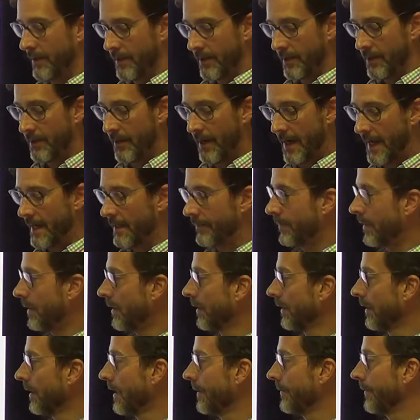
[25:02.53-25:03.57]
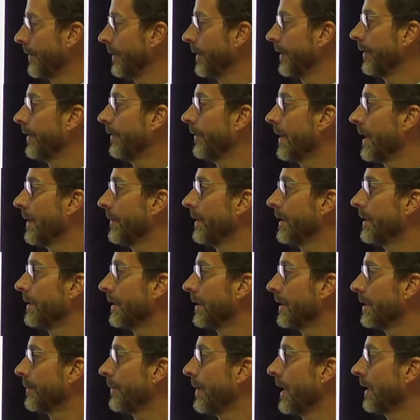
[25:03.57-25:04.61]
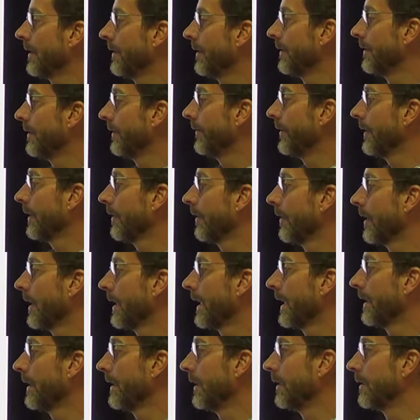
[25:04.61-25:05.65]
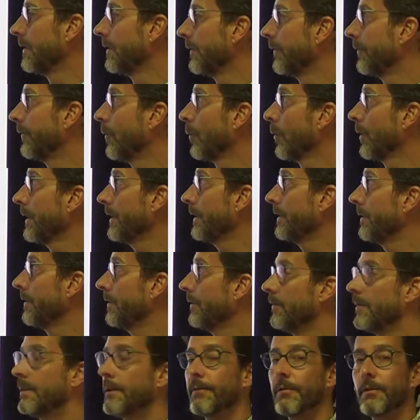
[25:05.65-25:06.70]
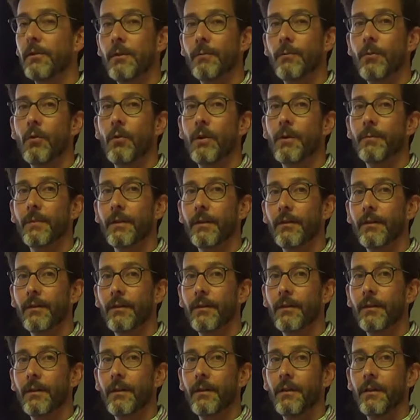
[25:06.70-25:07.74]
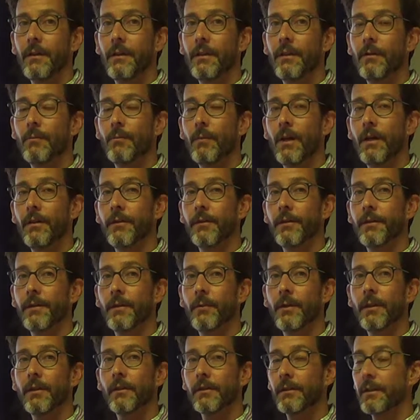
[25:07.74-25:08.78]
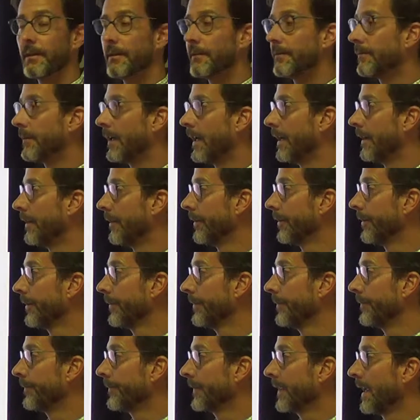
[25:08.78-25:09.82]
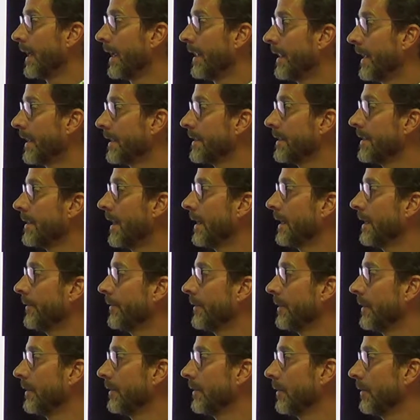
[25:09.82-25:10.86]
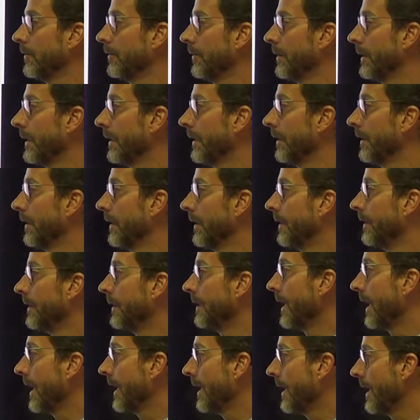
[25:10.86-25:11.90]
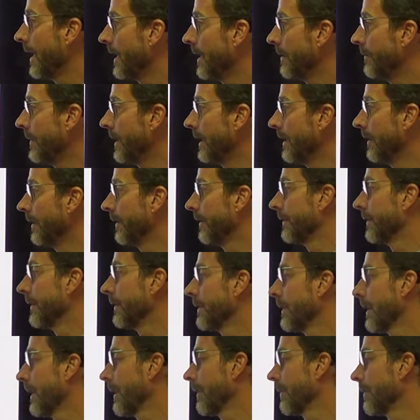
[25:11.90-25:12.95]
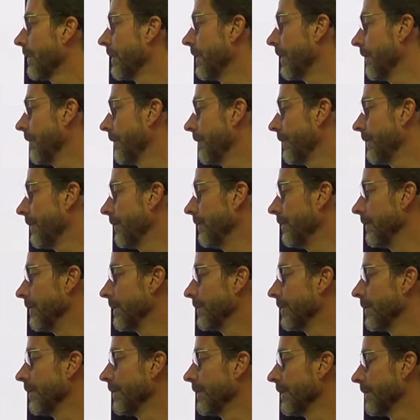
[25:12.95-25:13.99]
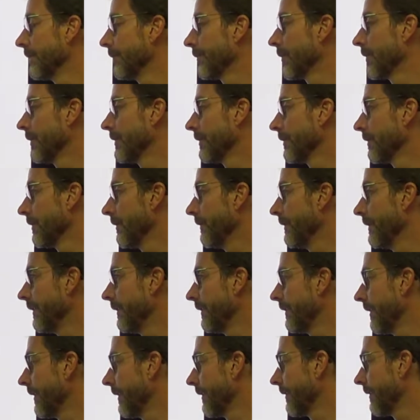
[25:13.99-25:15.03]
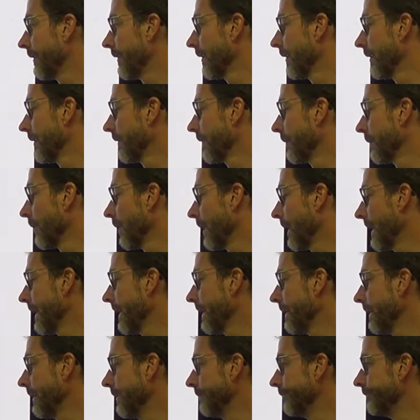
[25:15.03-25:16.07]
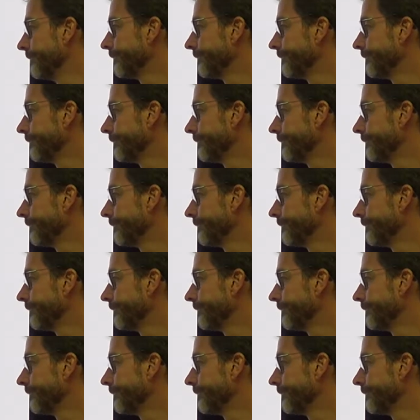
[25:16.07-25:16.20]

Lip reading: You add them all up, this family is expected to figure out how to get to 42 different appointments in the month that we looked at the files. And that's not even including the AA meetings that Tyler goes to preserve his sobriety.